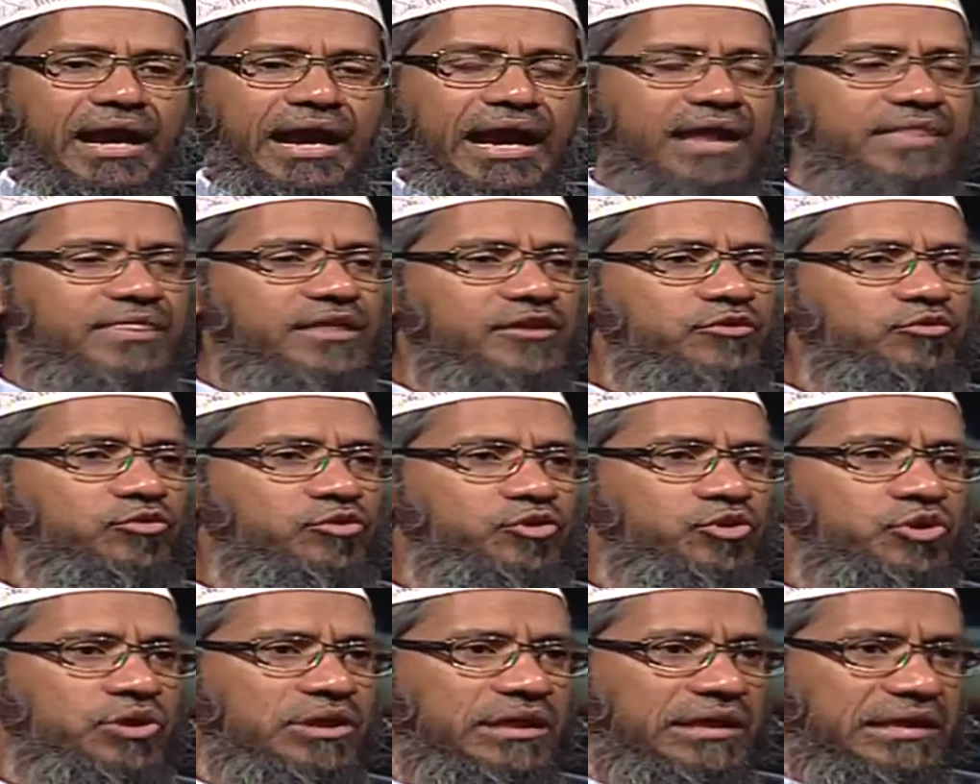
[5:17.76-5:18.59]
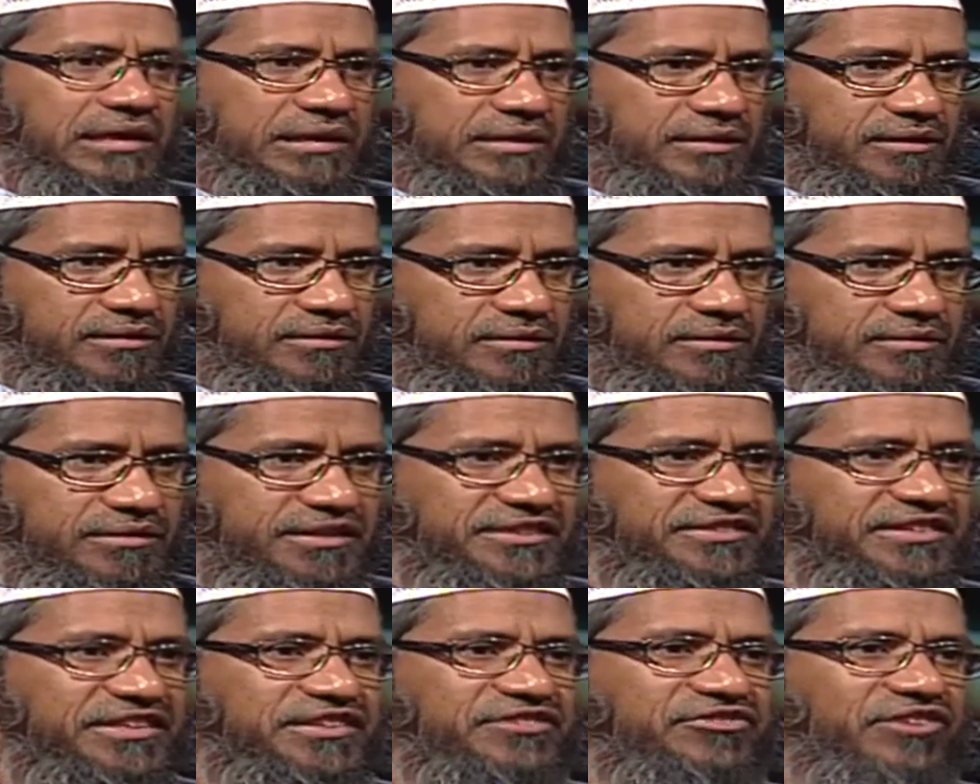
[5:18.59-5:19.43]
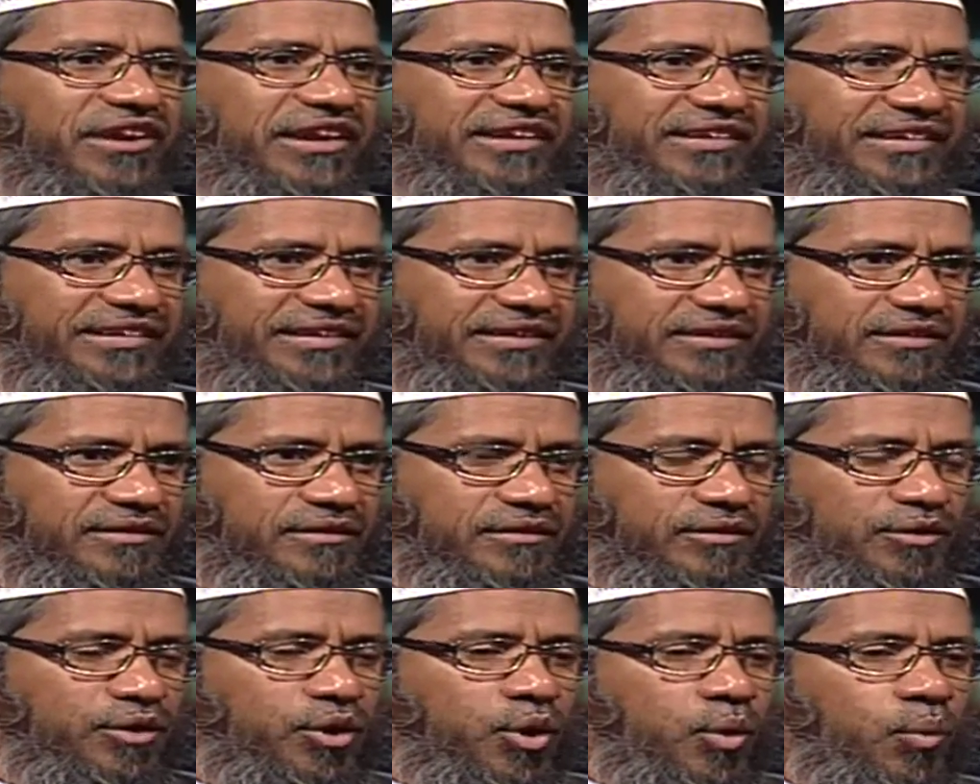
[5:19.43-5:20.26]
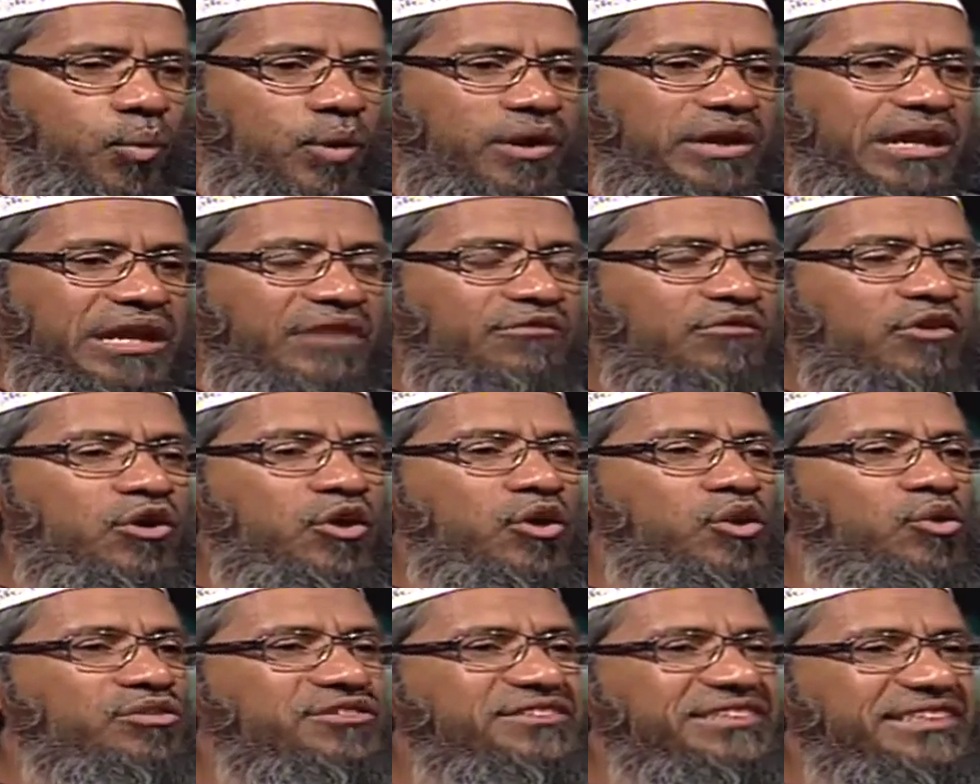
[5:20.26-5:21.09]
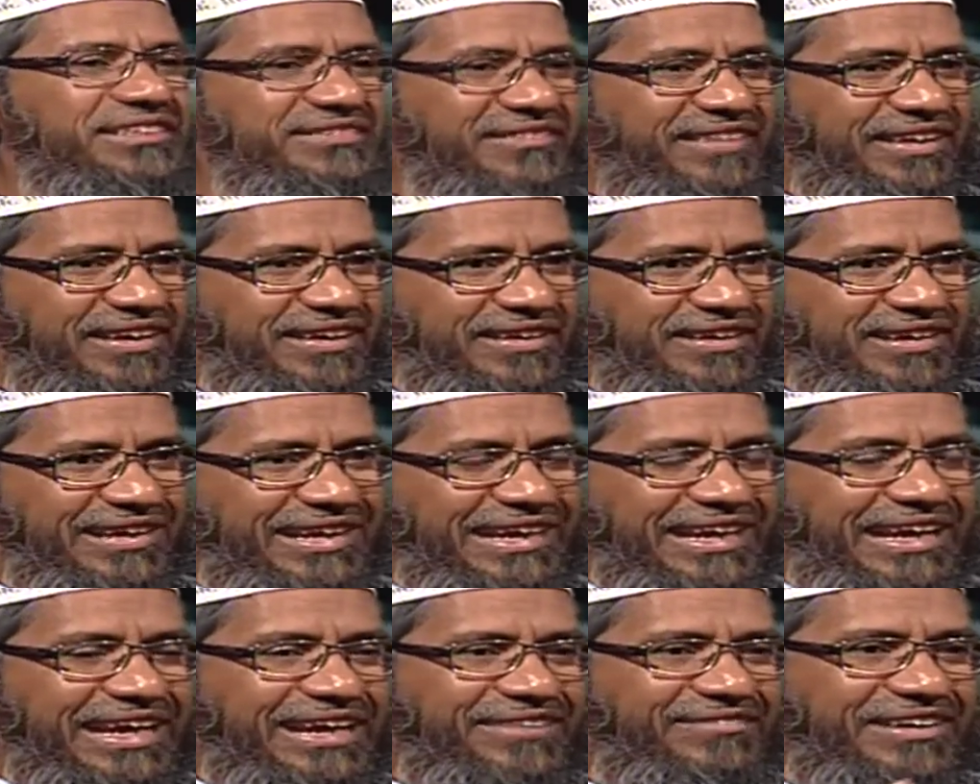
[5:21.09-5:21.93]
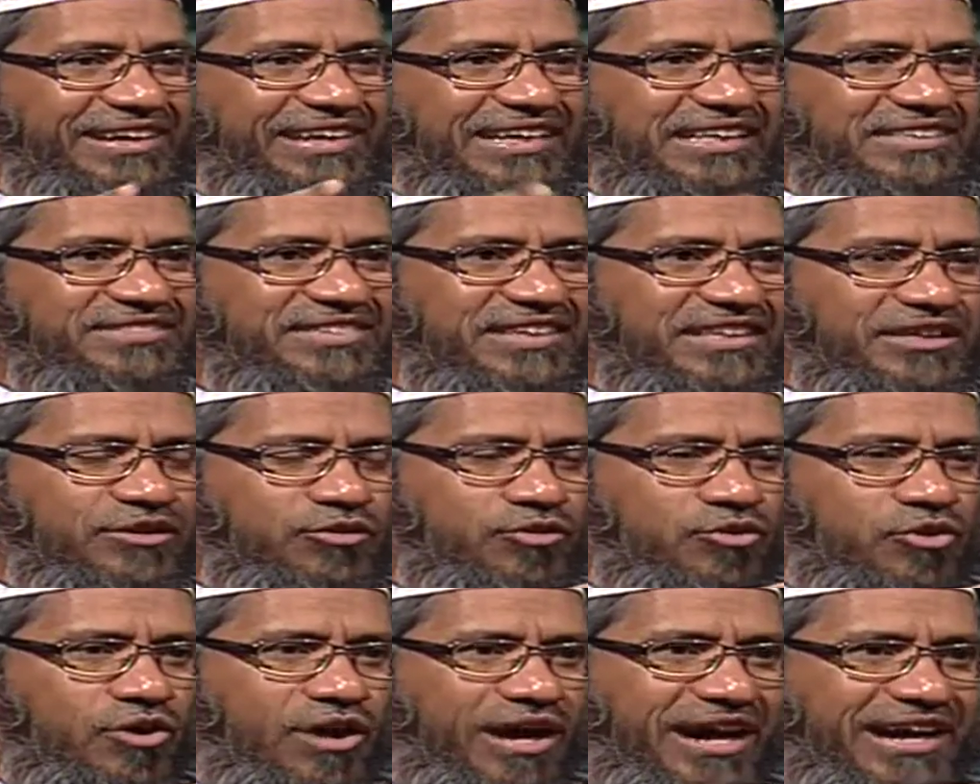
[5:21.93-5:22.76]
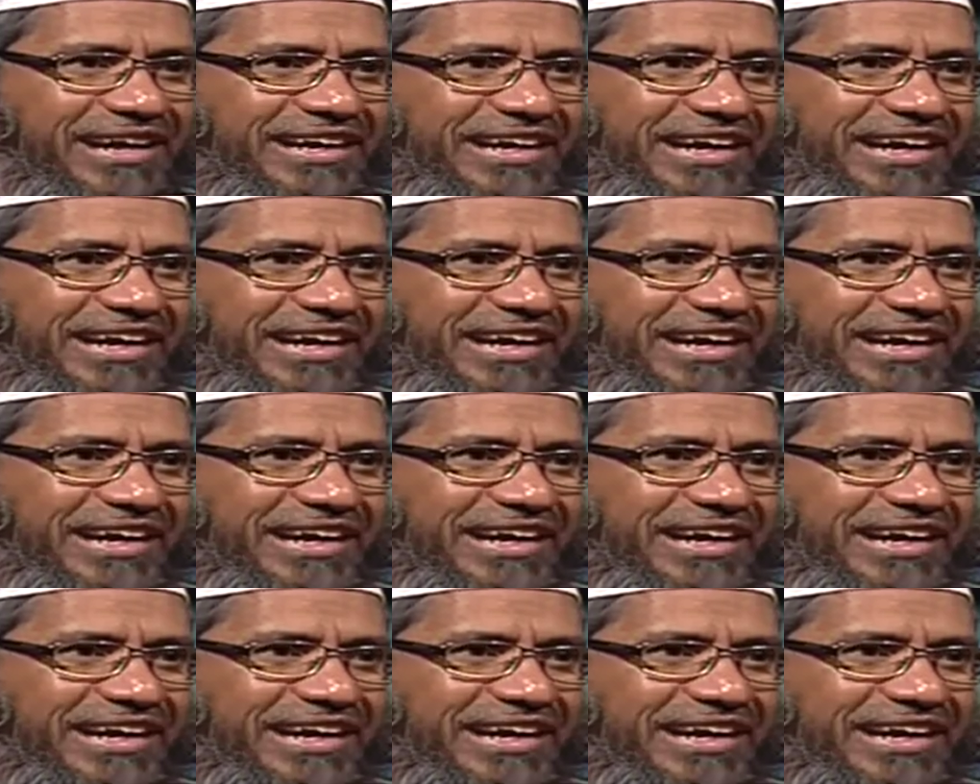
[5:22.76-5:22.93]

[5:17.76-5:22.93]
As I told you earlier, the six criteria. Whatever clothes he wear, if it doesn't go